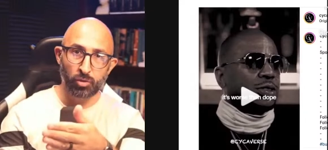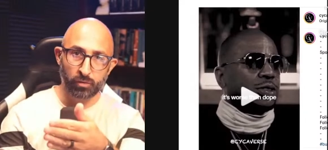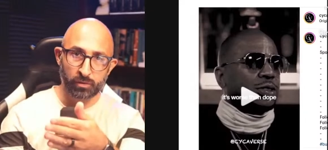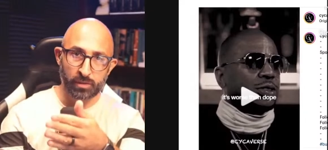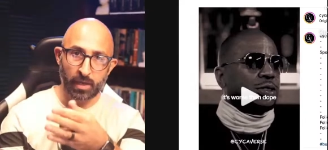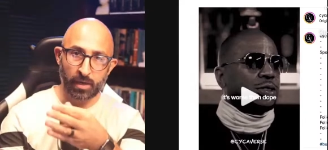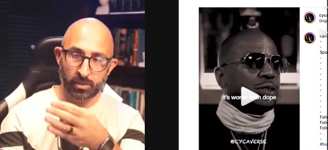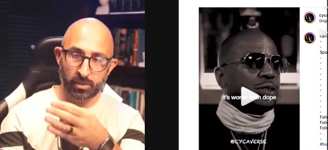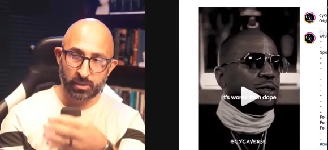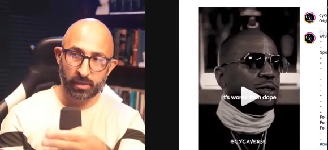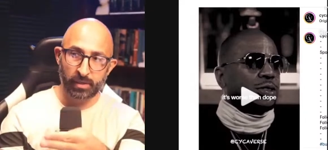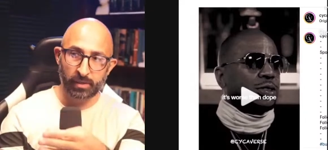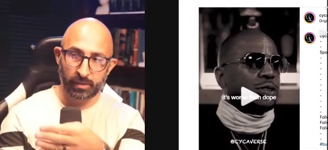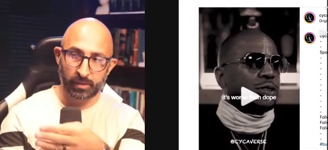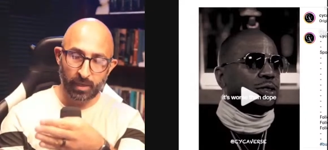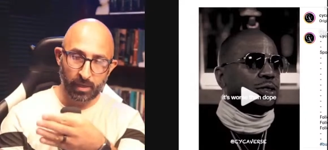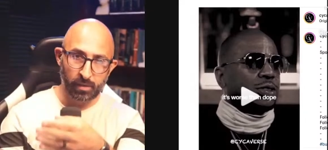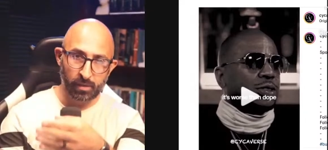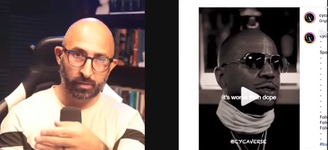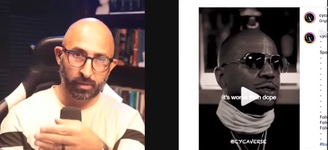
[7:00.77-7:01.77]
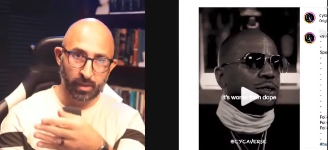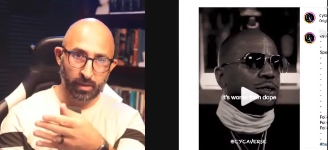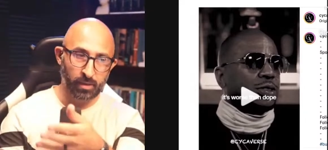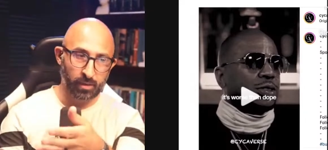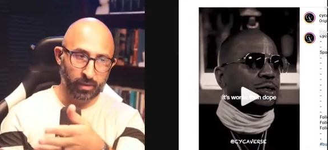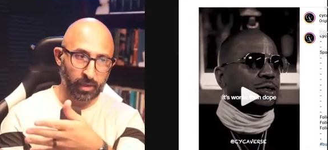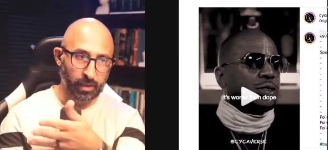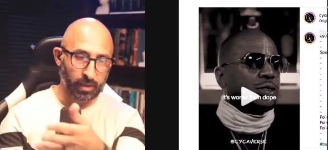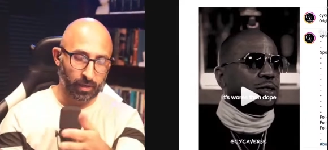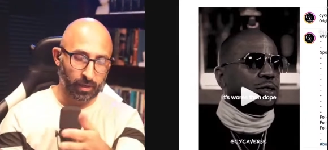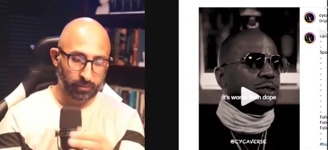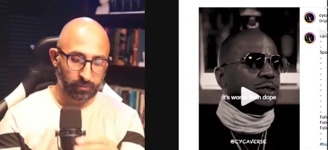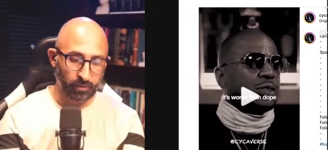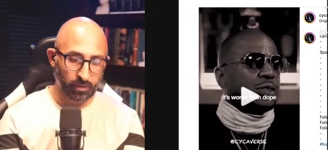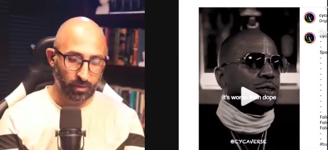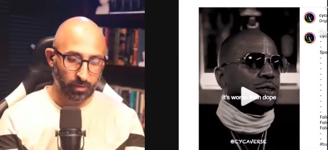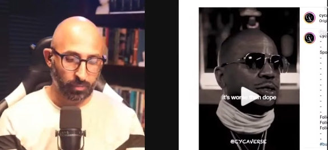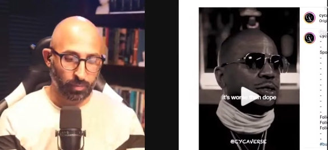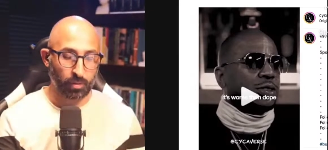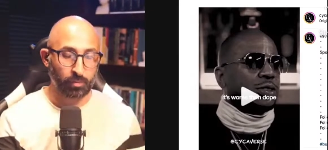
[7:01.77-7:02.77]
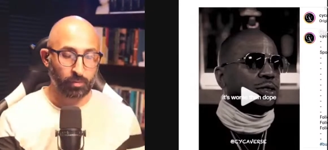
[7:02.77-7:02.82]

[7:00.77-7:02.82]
Speaker 1: that are sitting there, that, again, like I said, are probably